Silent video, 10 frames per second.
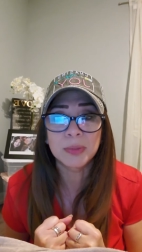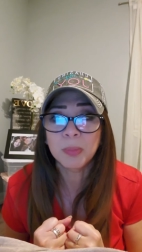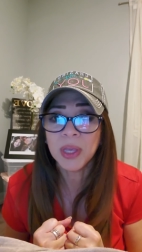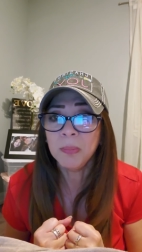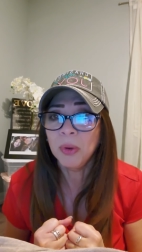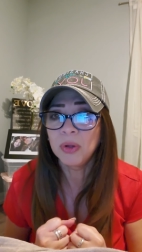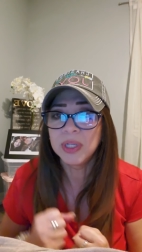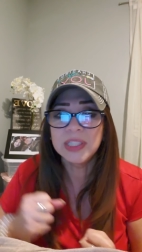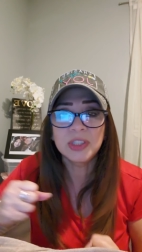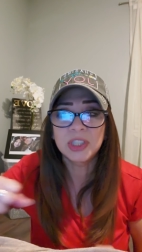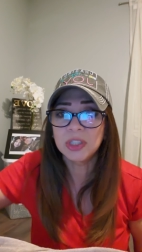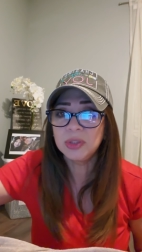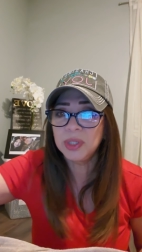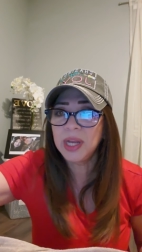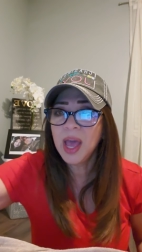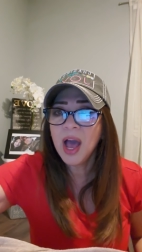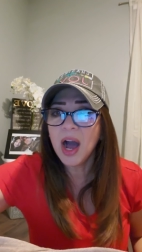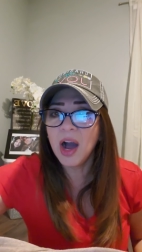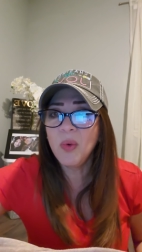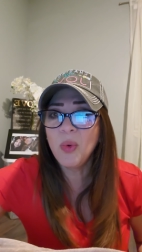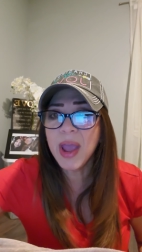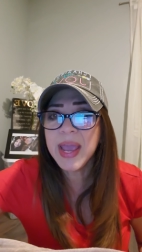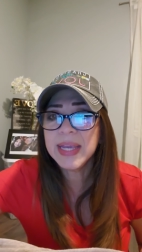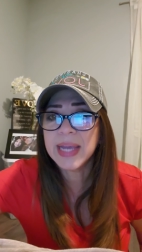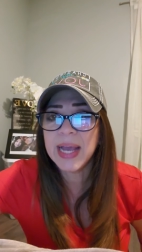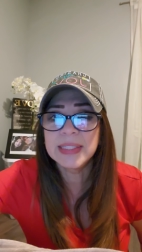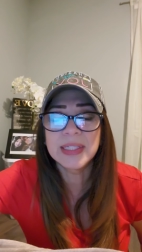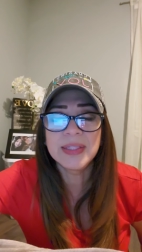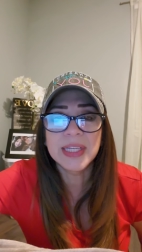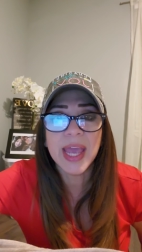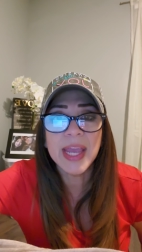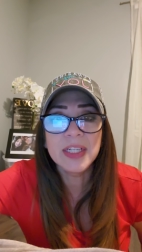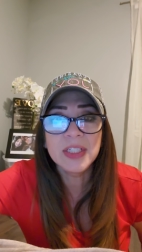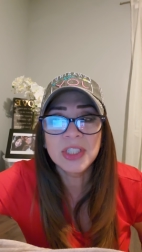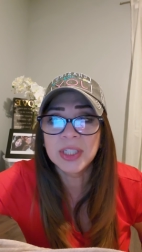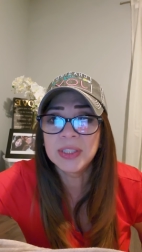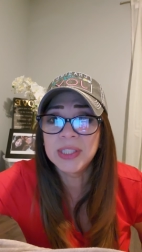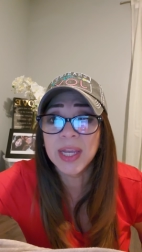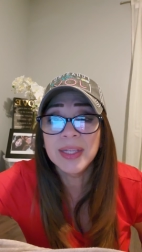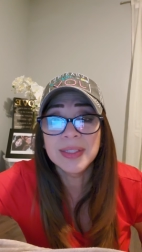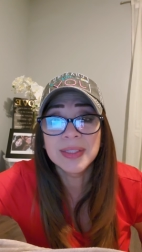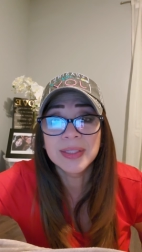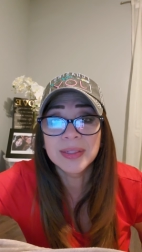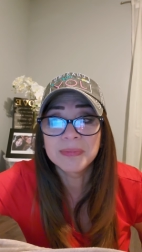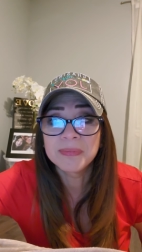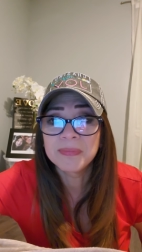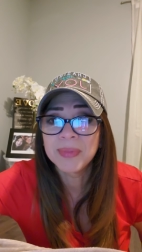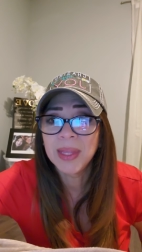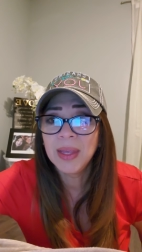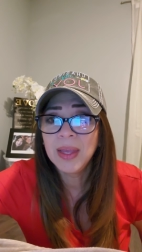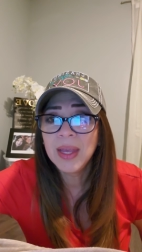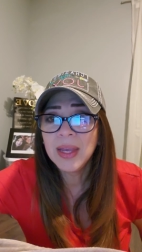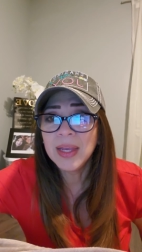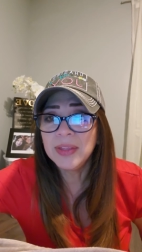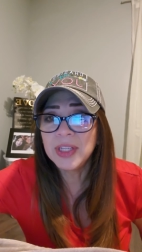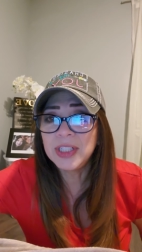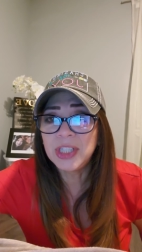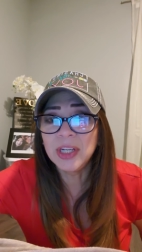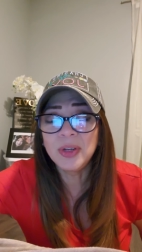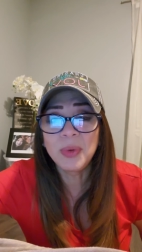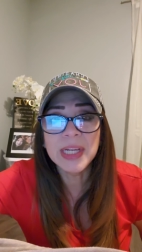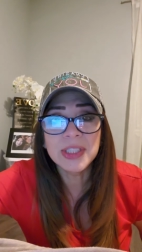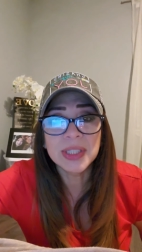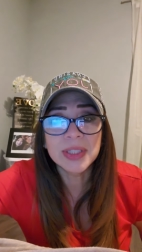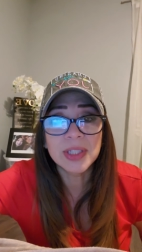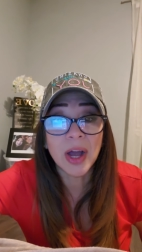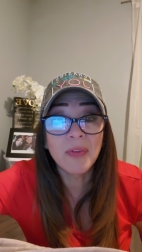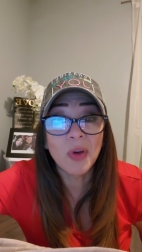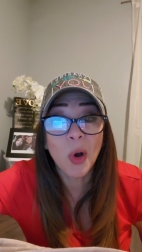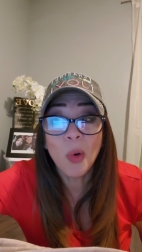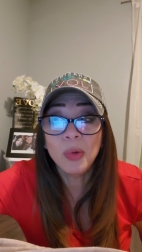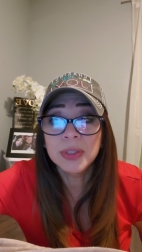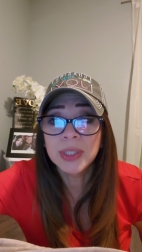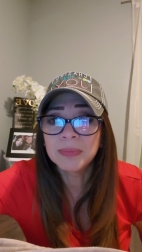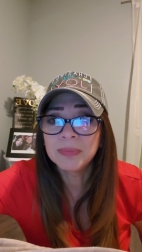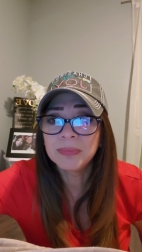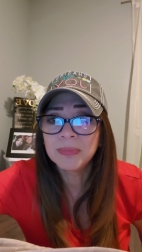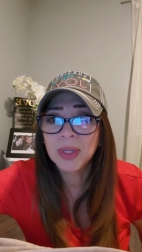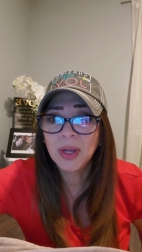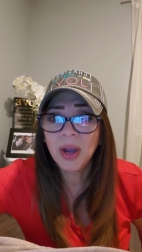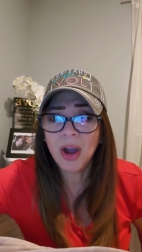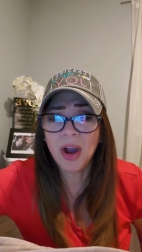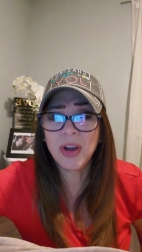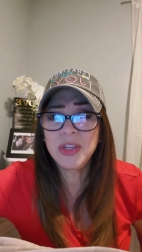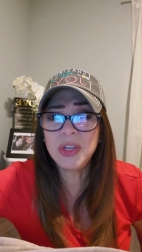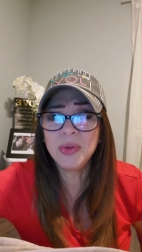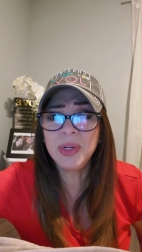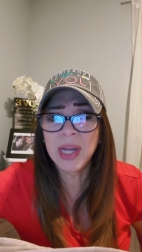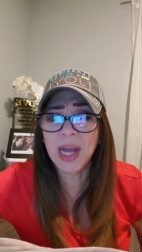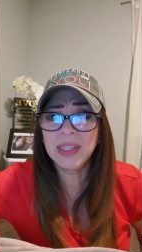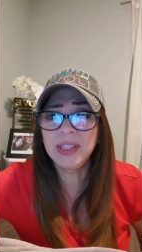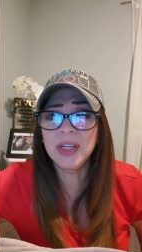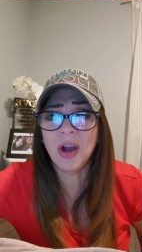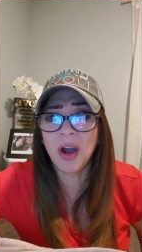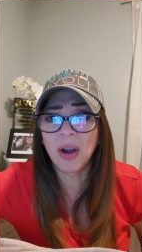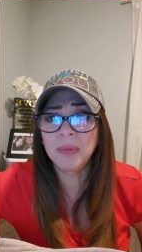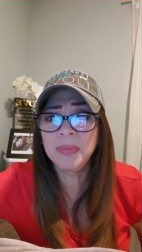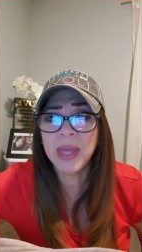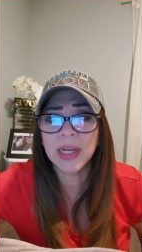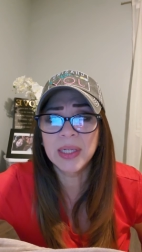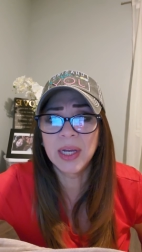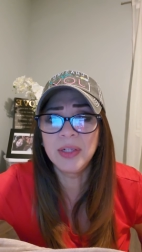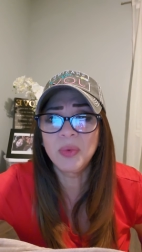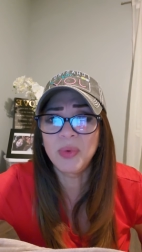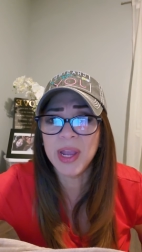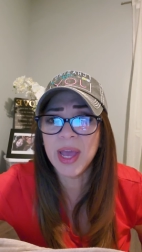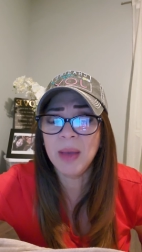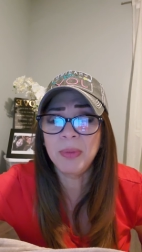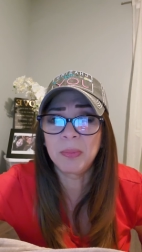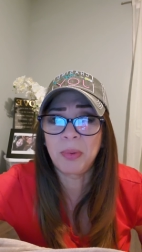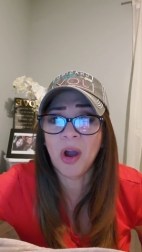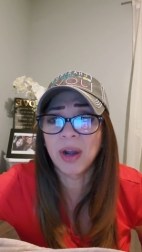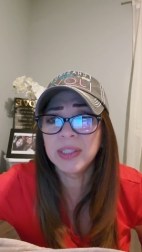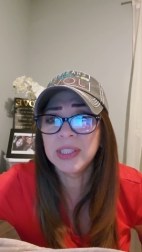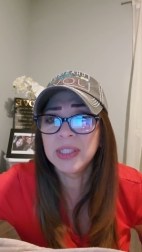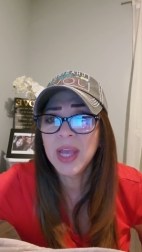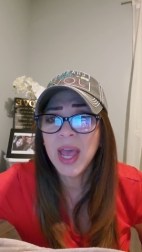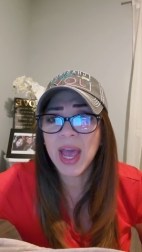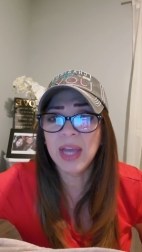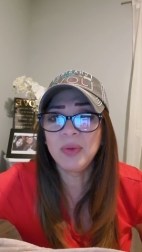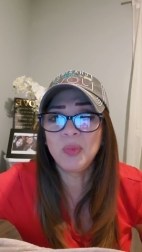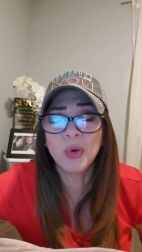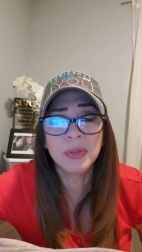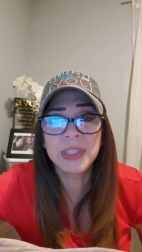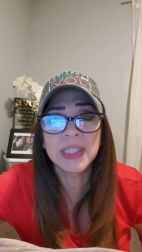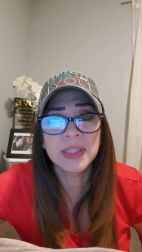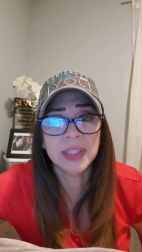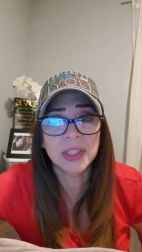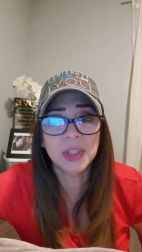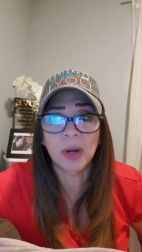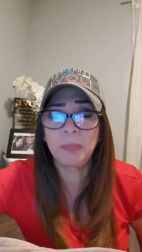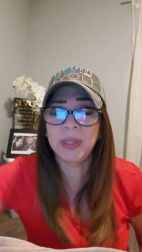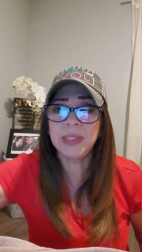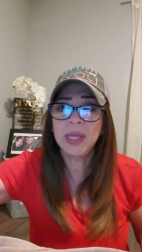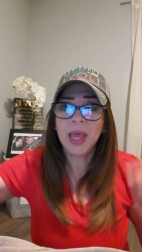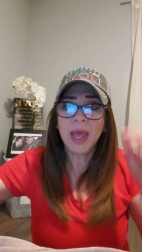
people, his children, awake as in the ancient days, in the generations of old. Are you not the arm that cut Rahab apart and wounded the serpent?